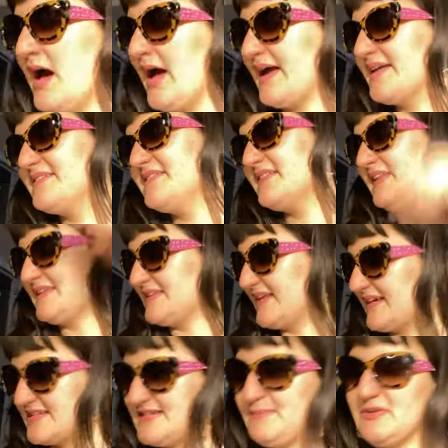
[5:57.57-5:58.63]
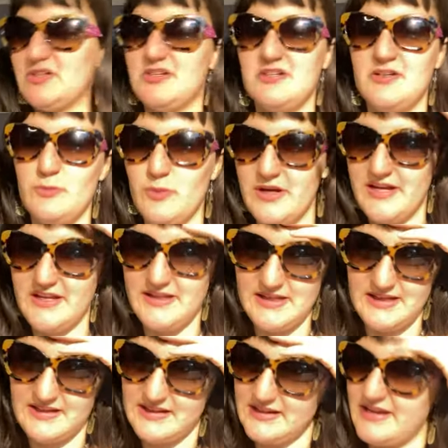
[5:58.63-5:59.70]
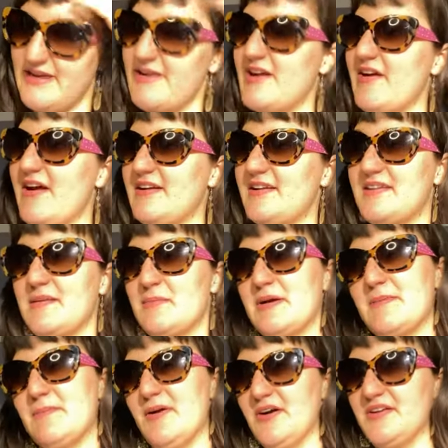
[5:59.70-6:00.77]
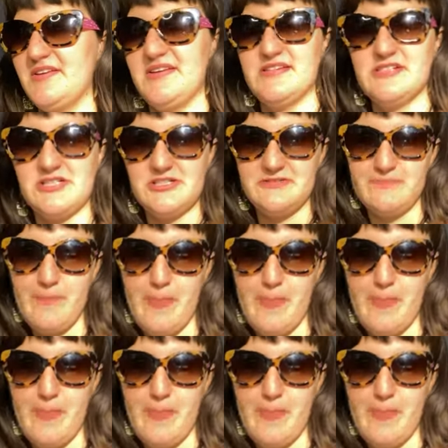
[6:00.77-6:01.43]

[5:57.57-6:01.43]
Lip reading: I guess that's like a typical what I carry around with my purse edition.